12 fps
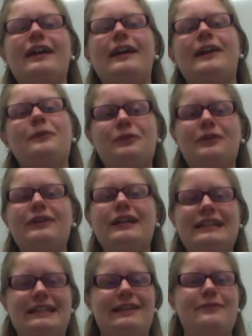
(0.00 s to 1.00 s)
If we
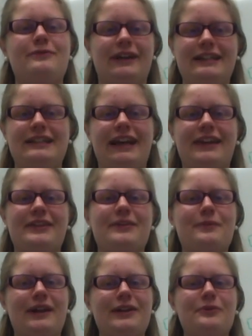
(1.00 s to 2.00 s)
receive funding, the
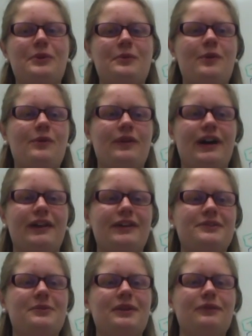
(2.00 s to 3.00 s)
money would provide
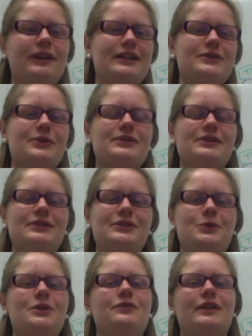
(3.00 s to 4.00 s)
us with the resources
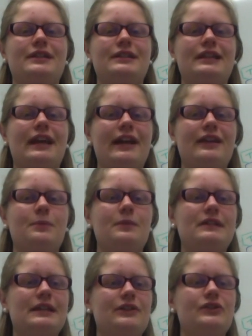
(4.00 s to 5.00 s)
to investigate the
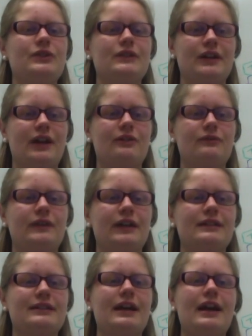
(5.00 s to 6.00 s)
potential side
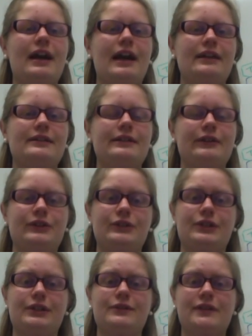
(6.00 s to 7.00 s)
effects and
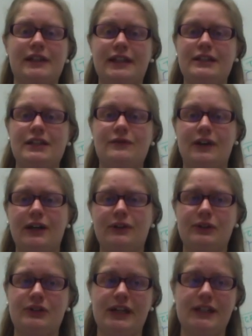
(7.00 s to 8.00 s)
solutions for
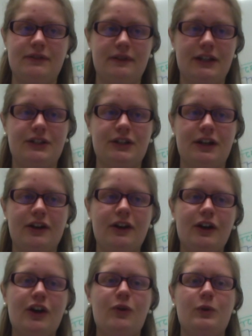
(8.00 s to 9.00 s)
lentiviral transfection,
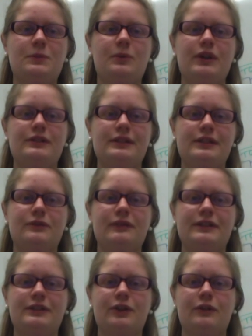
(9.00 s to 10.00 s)
which poses the
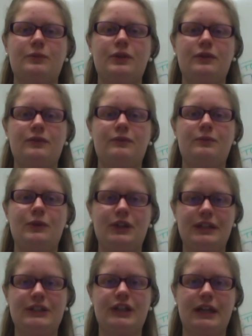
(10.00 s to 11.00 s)
risk of
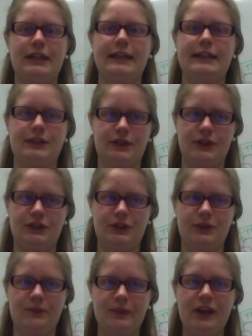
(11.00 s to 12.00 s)
mutagenic
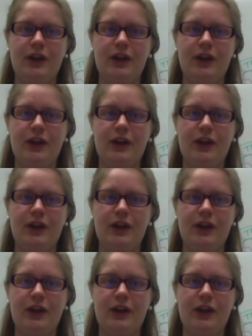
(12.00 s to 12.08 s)
insertion.